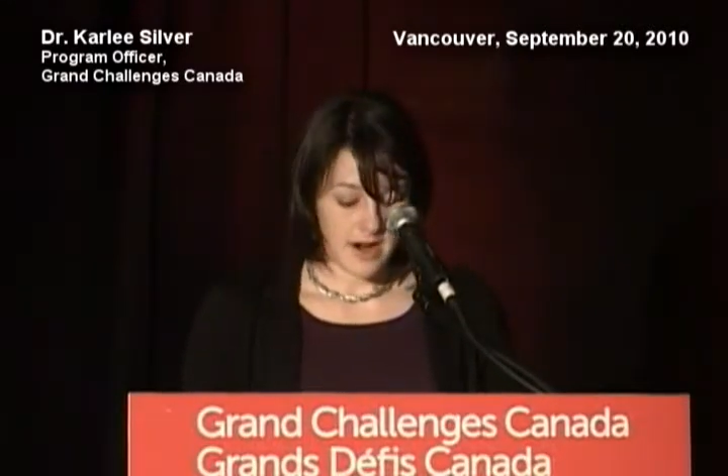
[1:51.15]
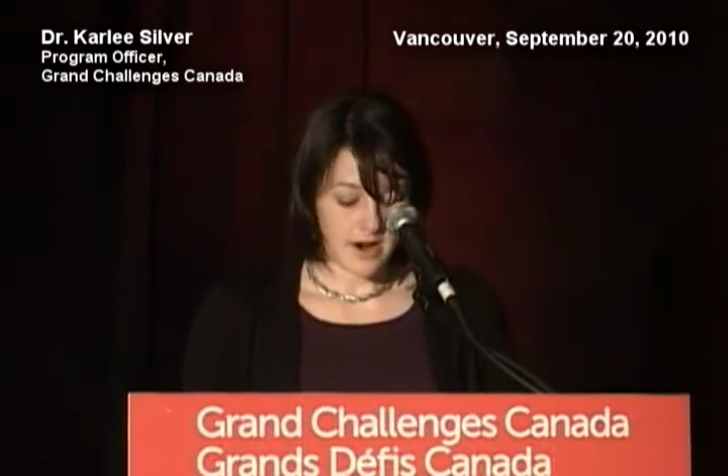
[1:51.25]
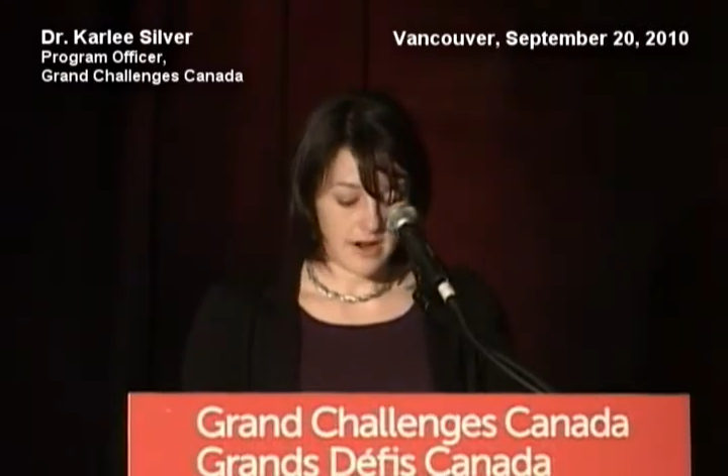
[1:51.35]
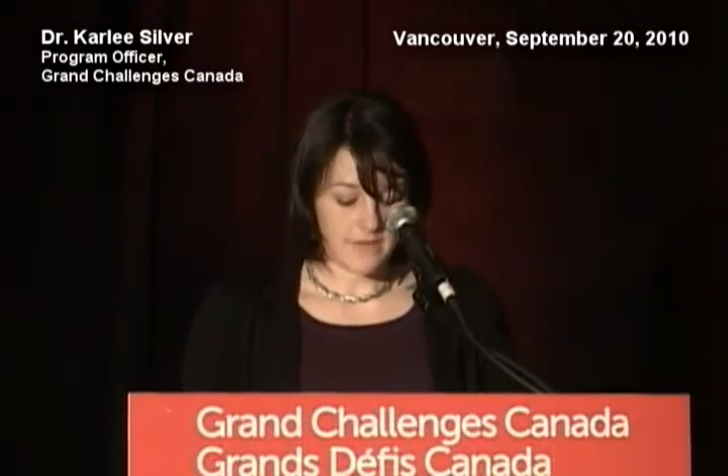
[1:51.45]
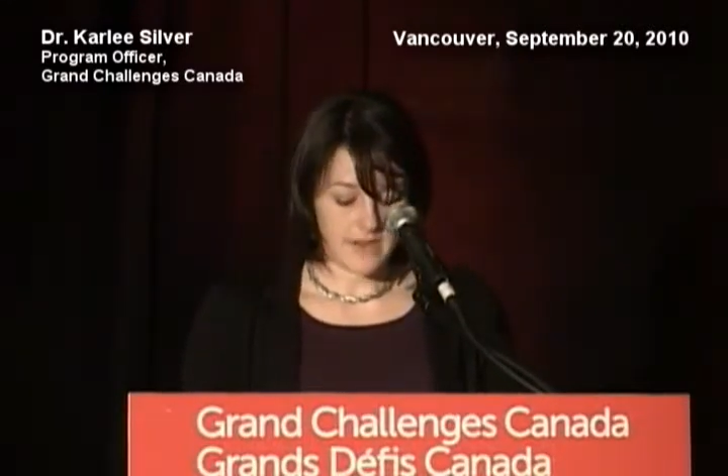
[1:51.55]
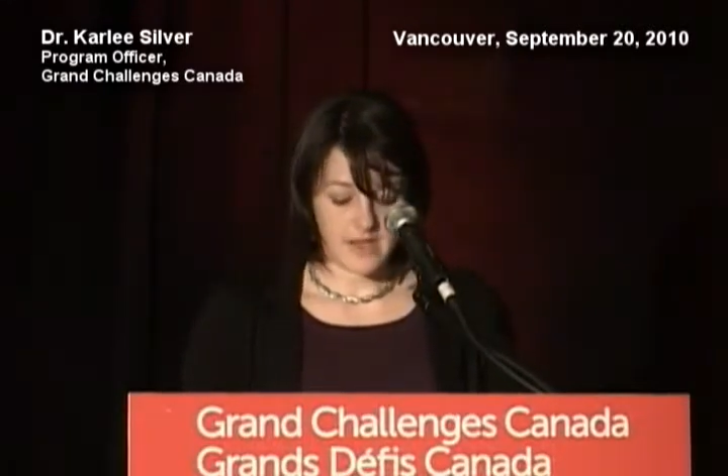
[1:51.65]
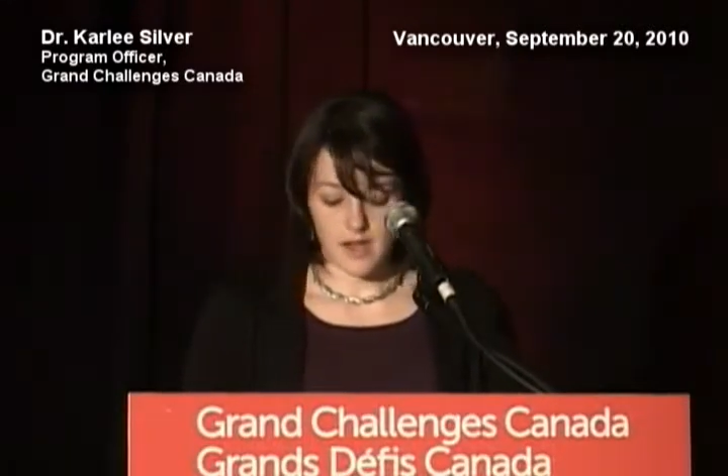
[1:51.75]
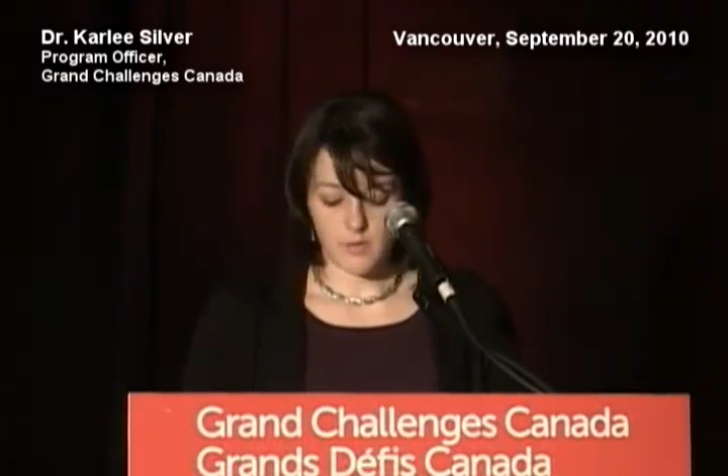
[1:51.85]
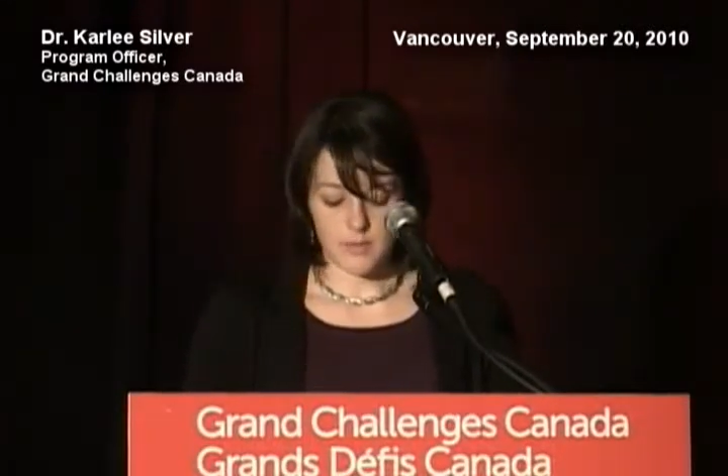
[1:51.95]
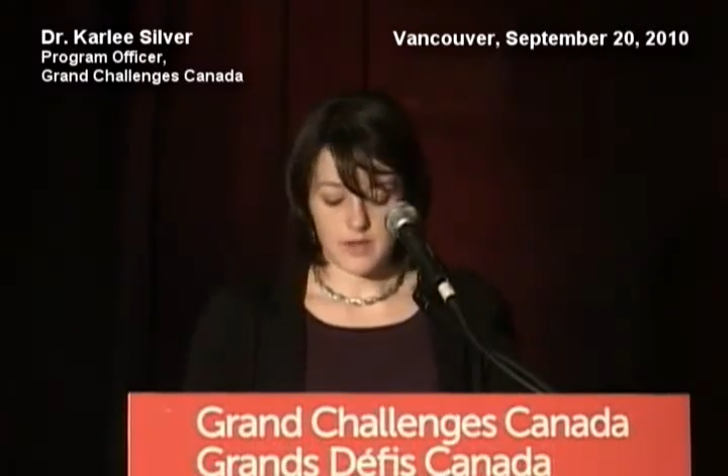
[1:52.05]
are of the
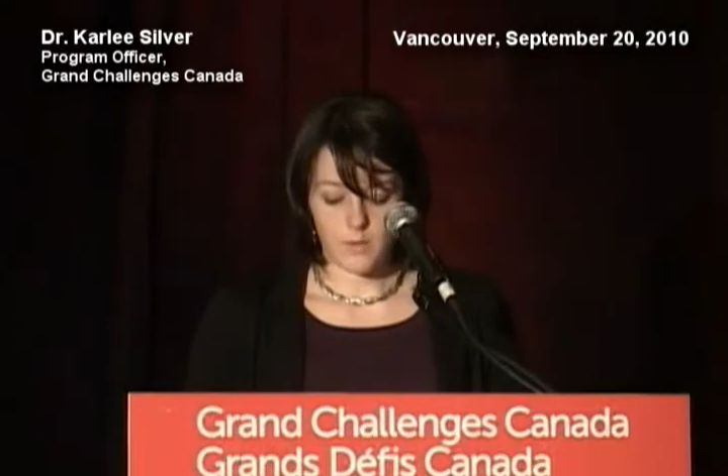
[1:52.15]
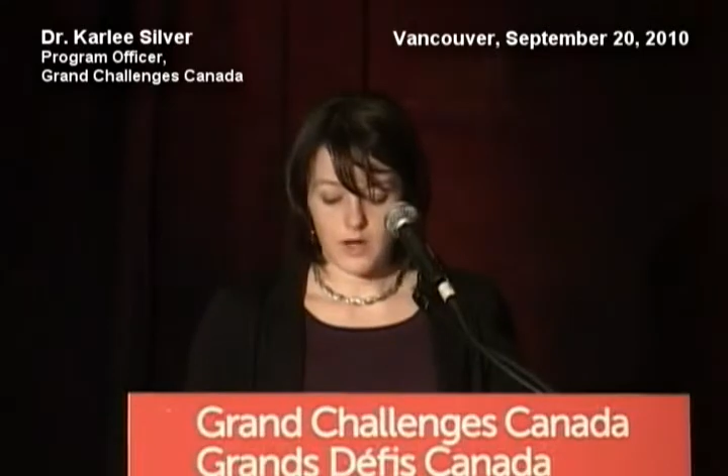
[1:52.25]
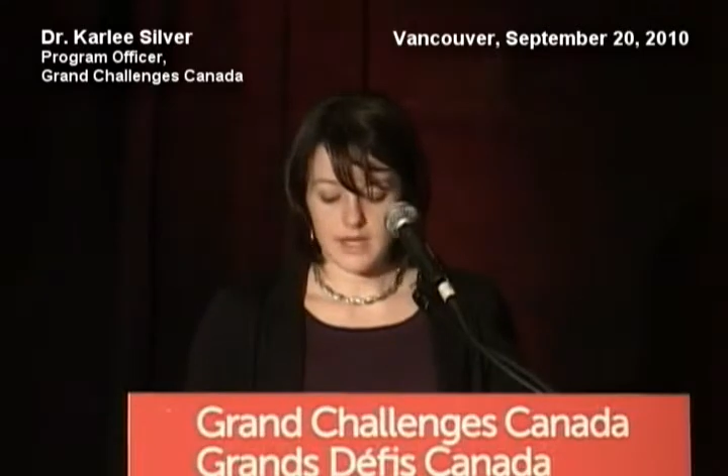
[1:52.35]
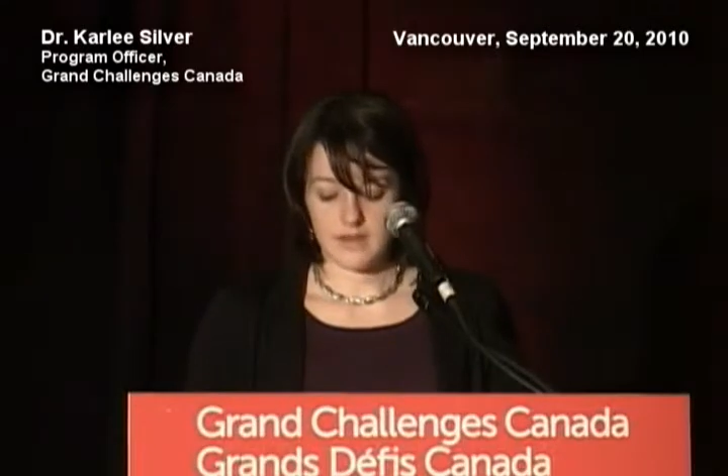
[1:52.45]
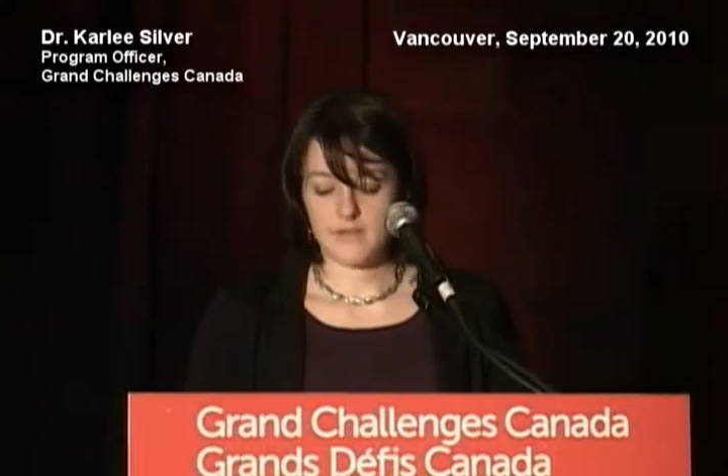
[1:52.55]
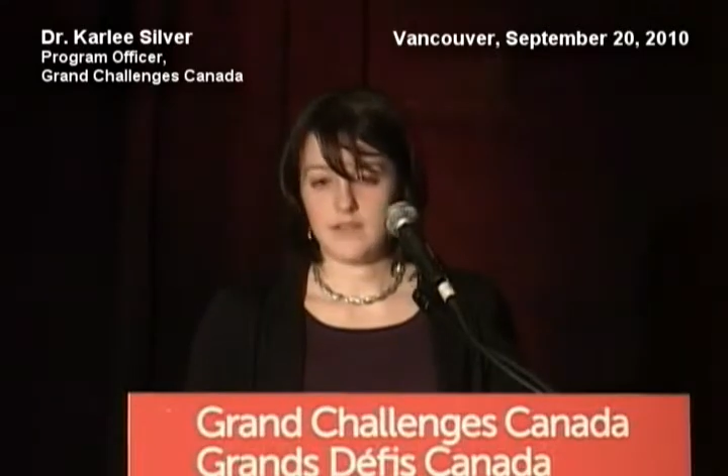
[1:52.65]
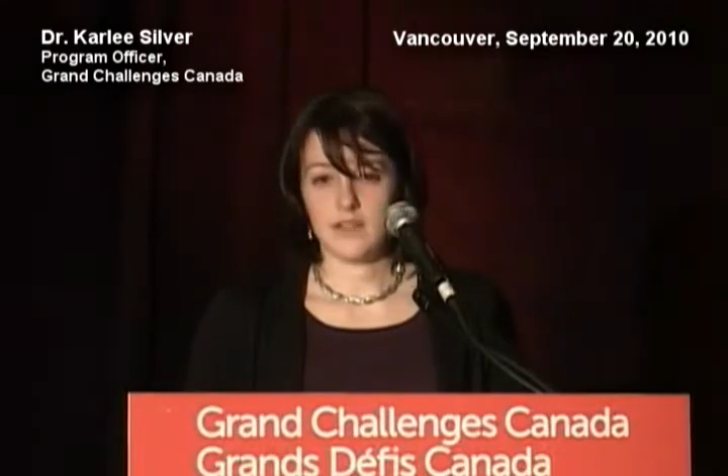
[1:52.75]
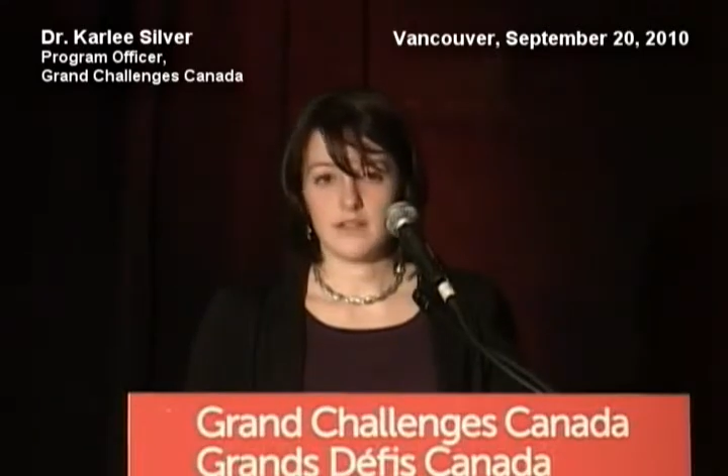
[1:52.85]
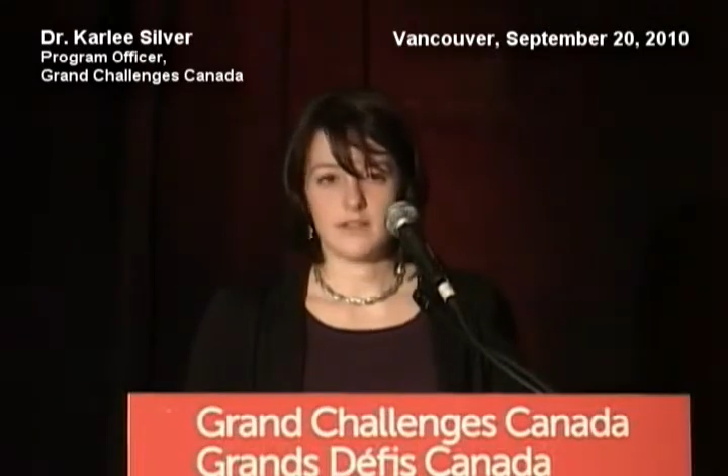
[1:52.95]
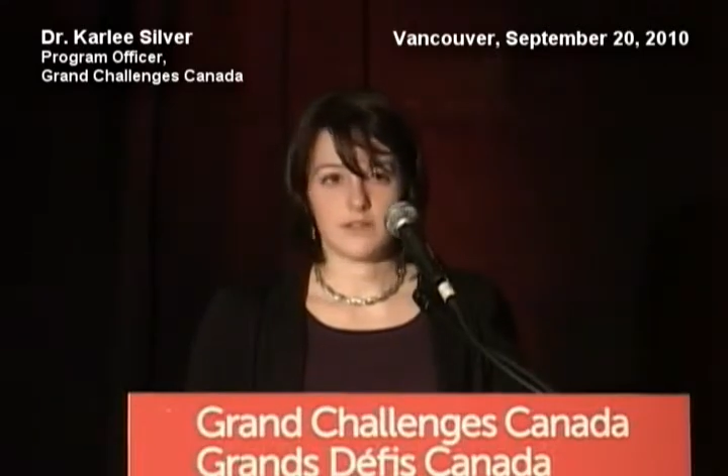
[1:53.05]
young woman working the
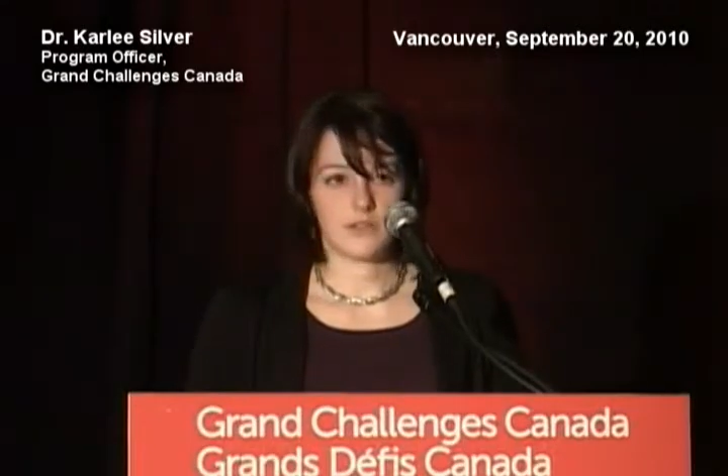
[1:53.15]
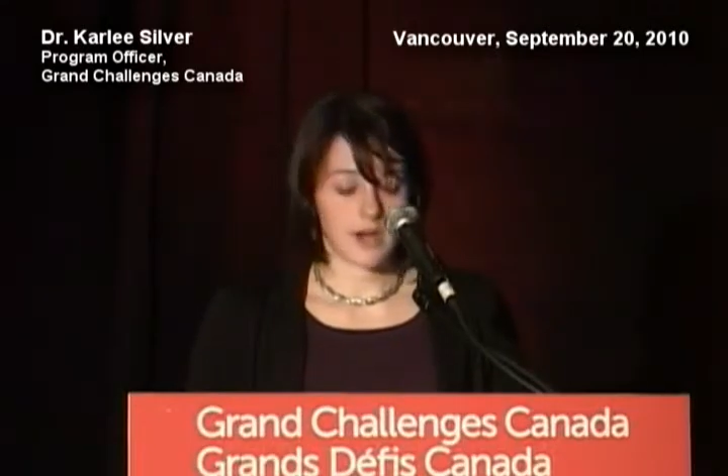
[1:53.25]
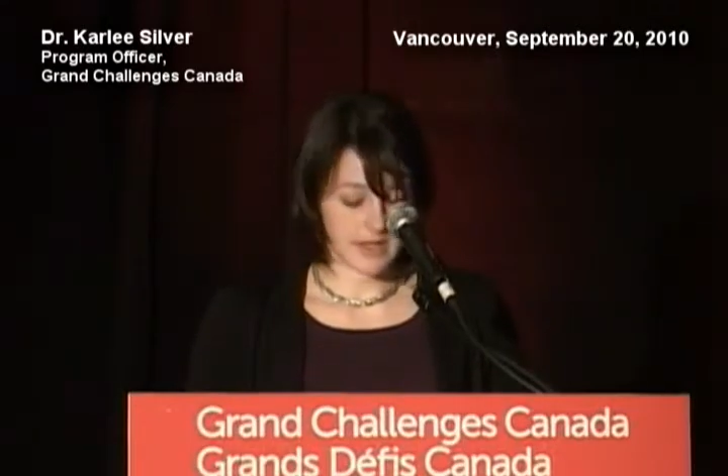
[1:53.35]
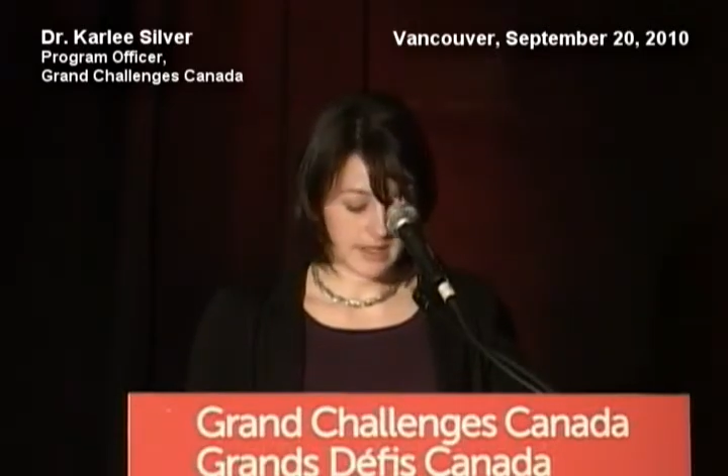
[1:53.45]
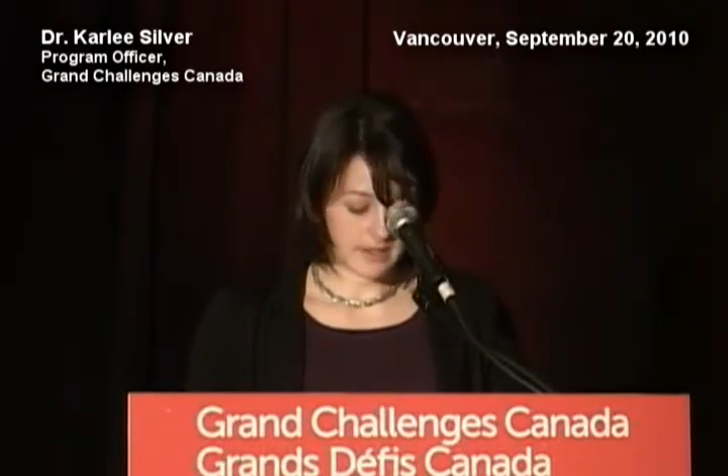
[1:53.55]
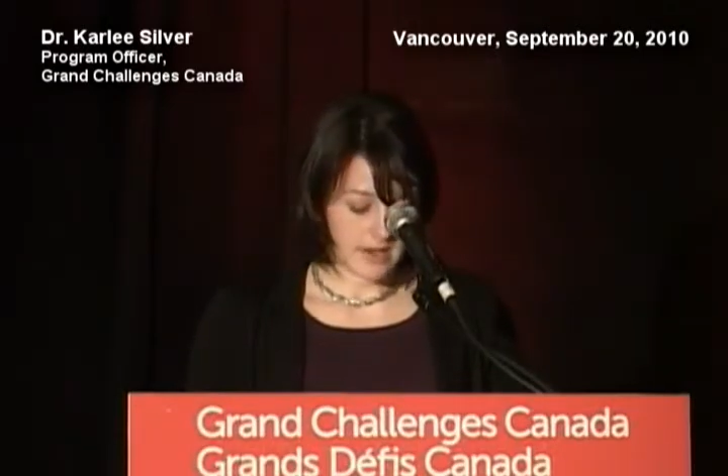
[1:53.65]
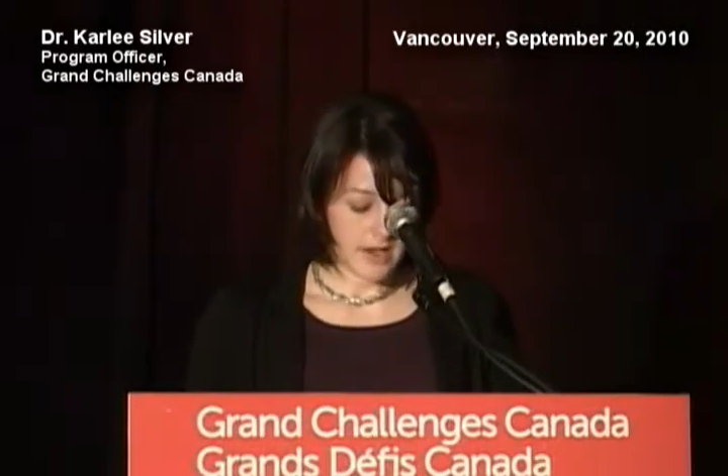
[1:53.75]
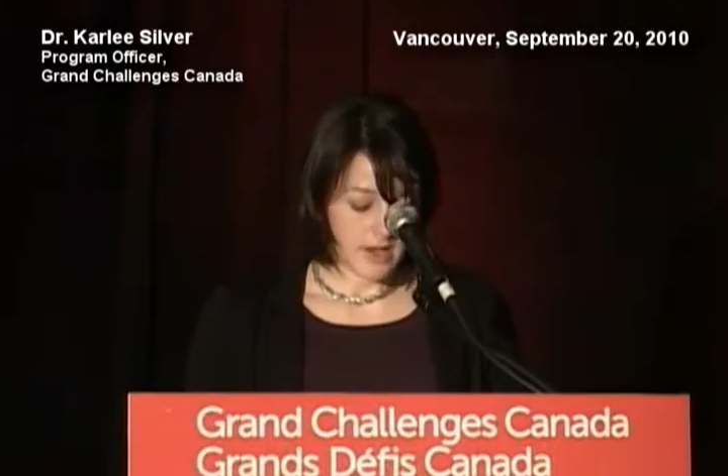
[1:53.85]
fields or trekking